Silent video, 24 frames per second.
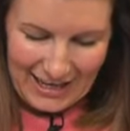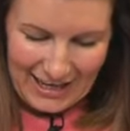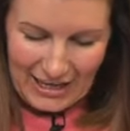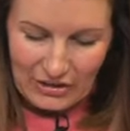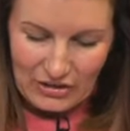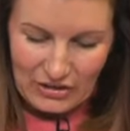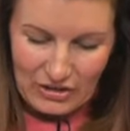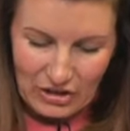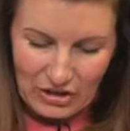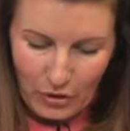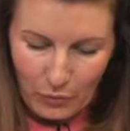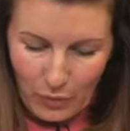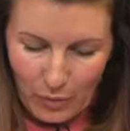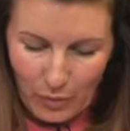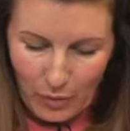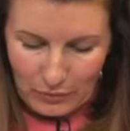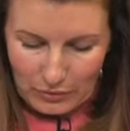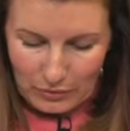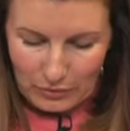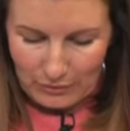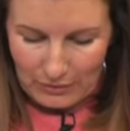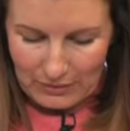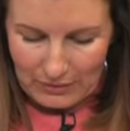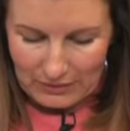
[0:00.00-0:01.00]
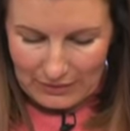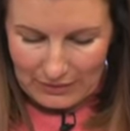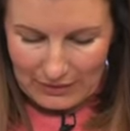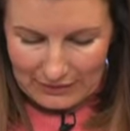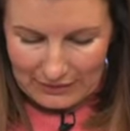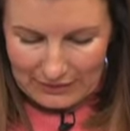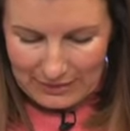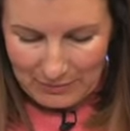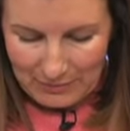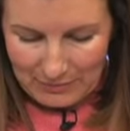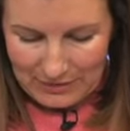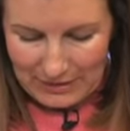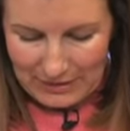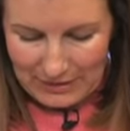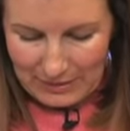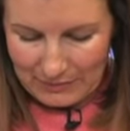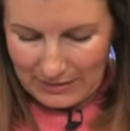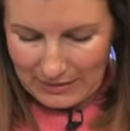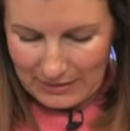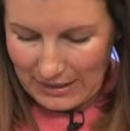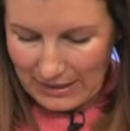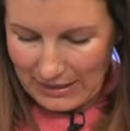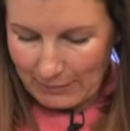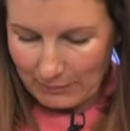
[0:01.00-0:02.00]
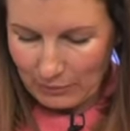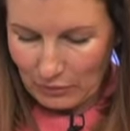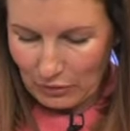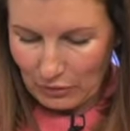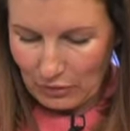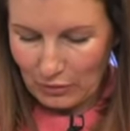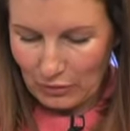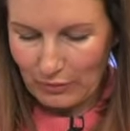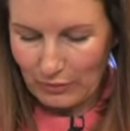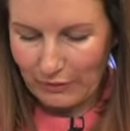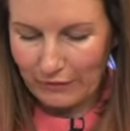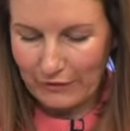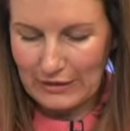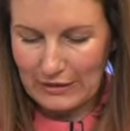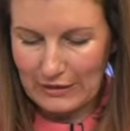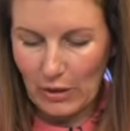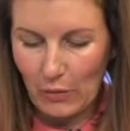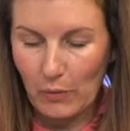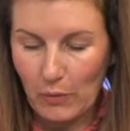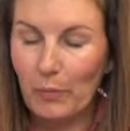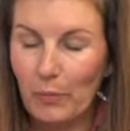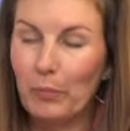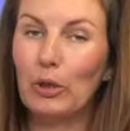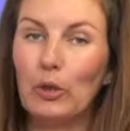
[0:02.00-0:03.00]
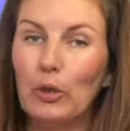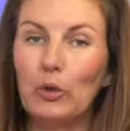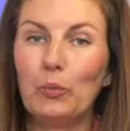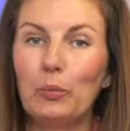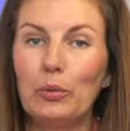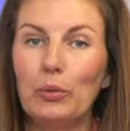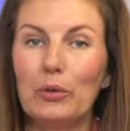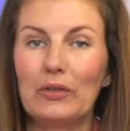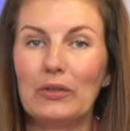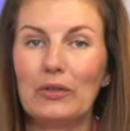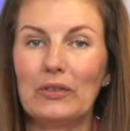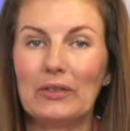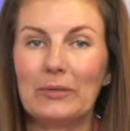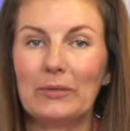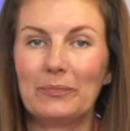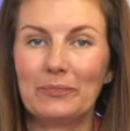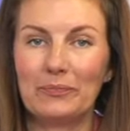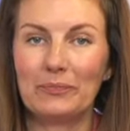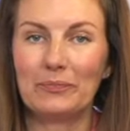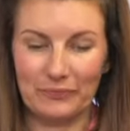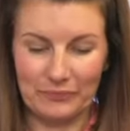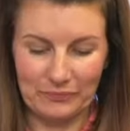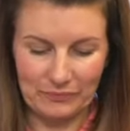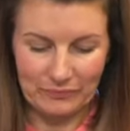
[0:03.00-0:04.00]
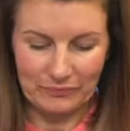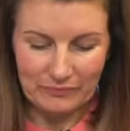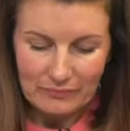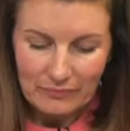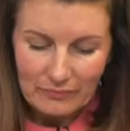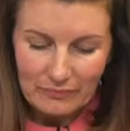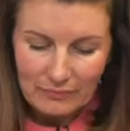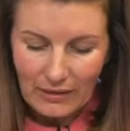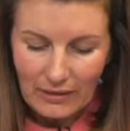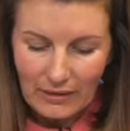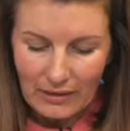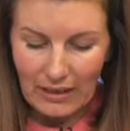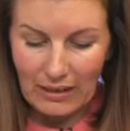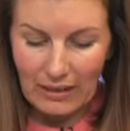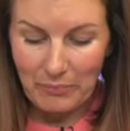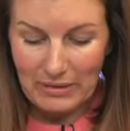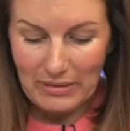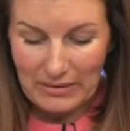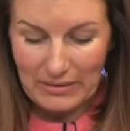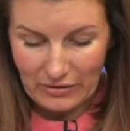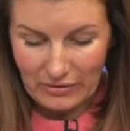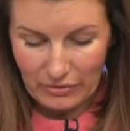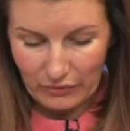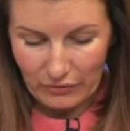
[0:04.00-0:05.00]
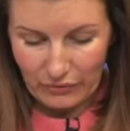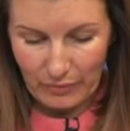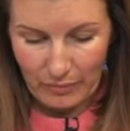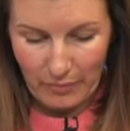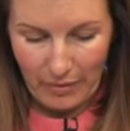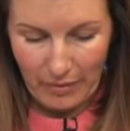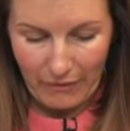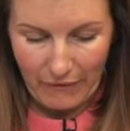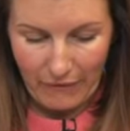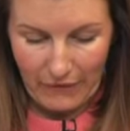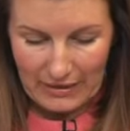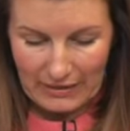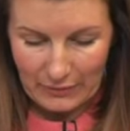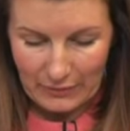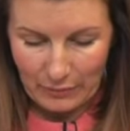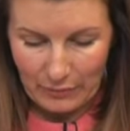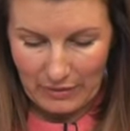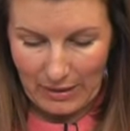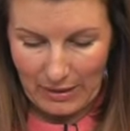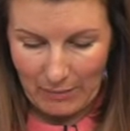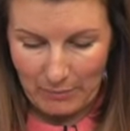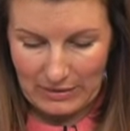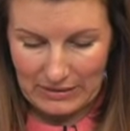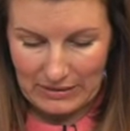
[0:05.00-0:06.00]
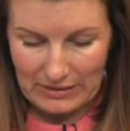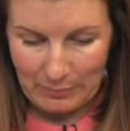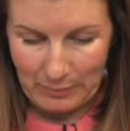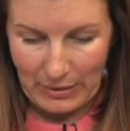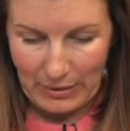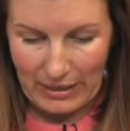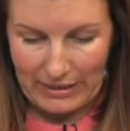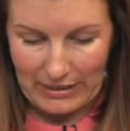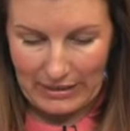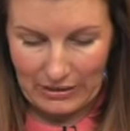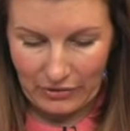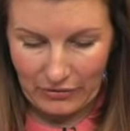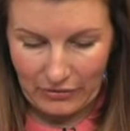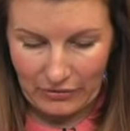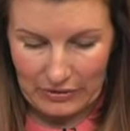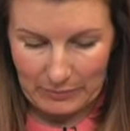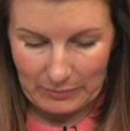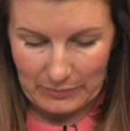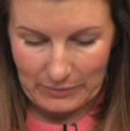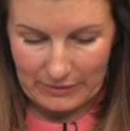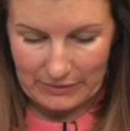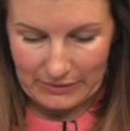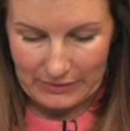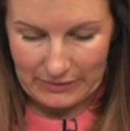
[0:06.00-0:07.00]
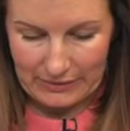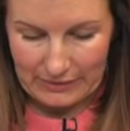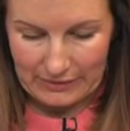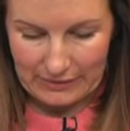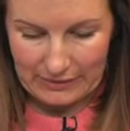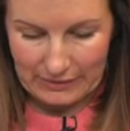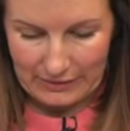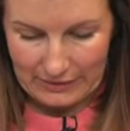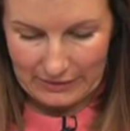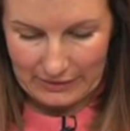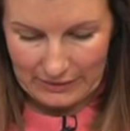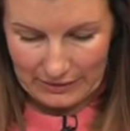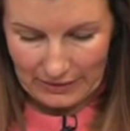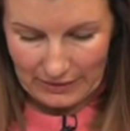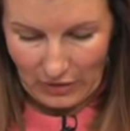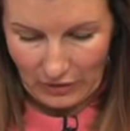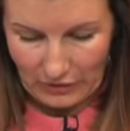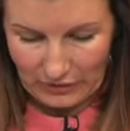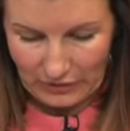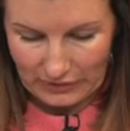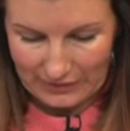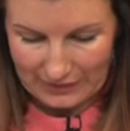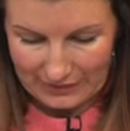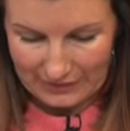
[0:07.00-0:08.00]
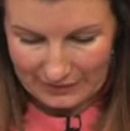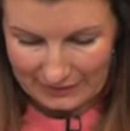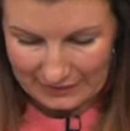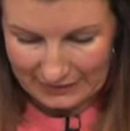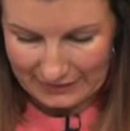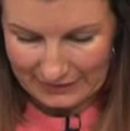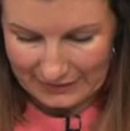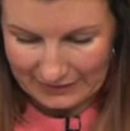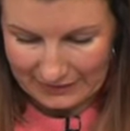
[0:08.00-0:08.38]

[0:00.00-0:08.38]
So you know what, Tim keeps saying I'm going to do a video of bloopers. Like me stuffing my face with that mince pie at Christmas. Honestly.